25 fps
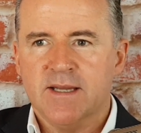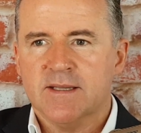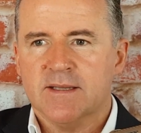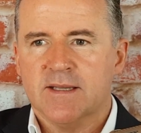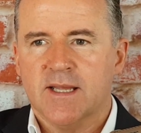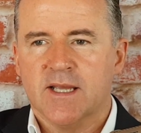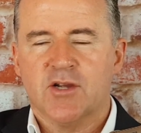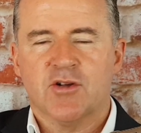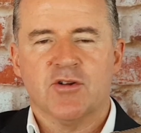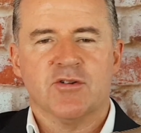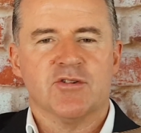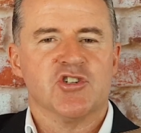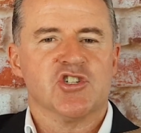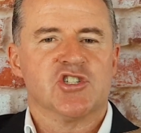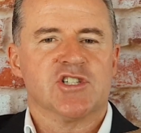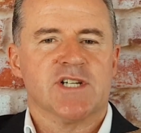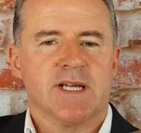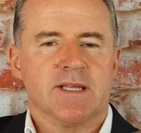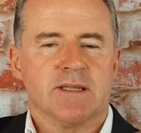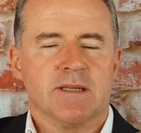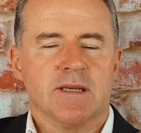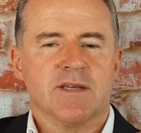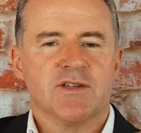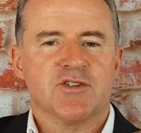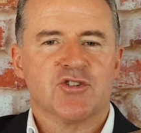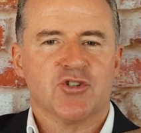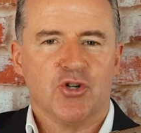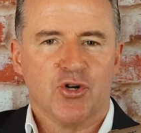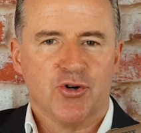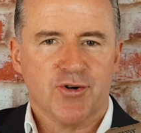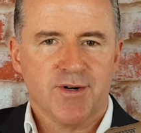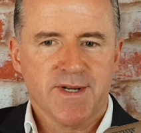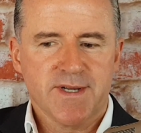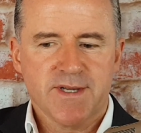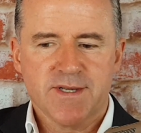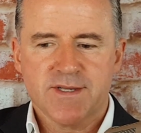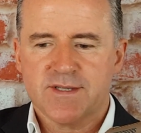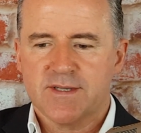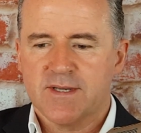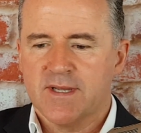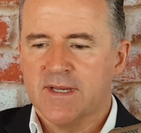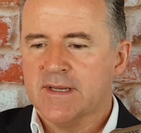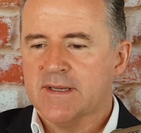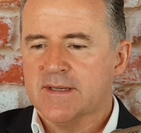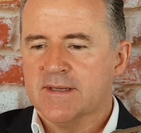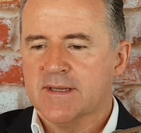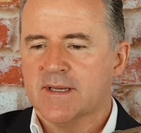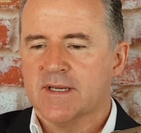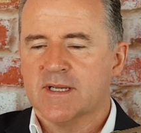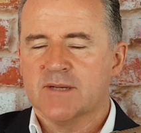They couldn't share their stories.
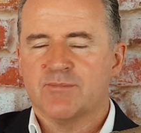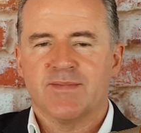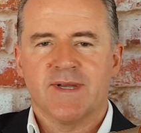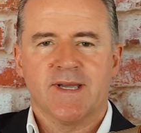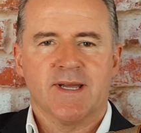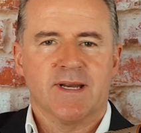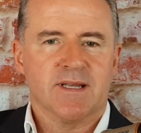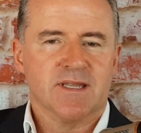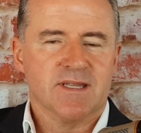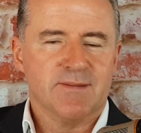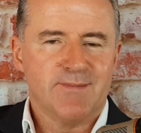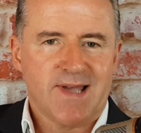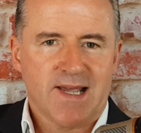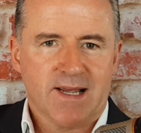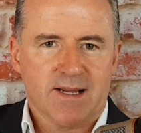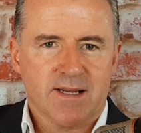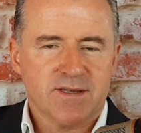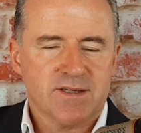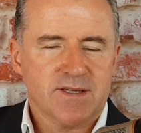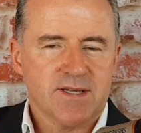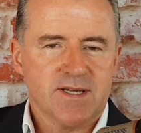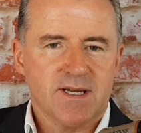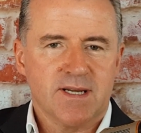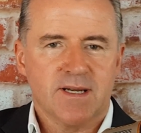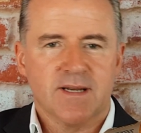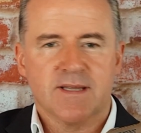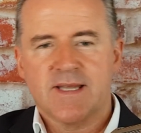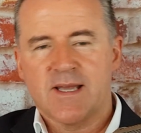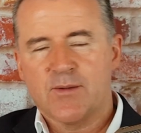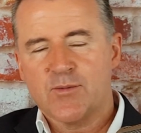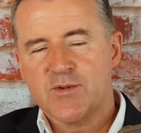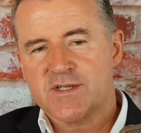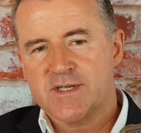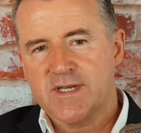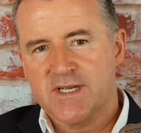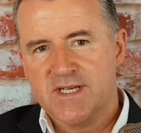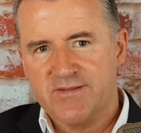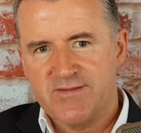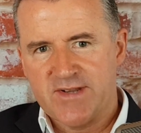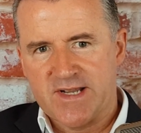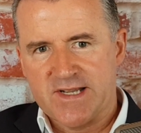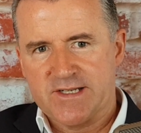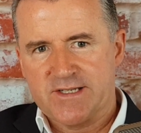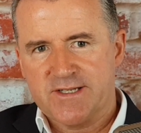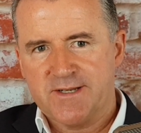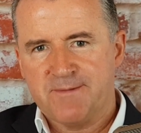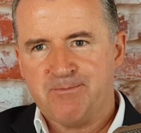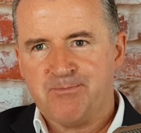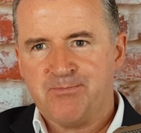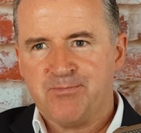It appeared in the magazine, and that was kind of
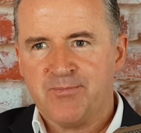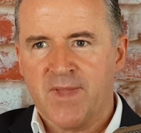it.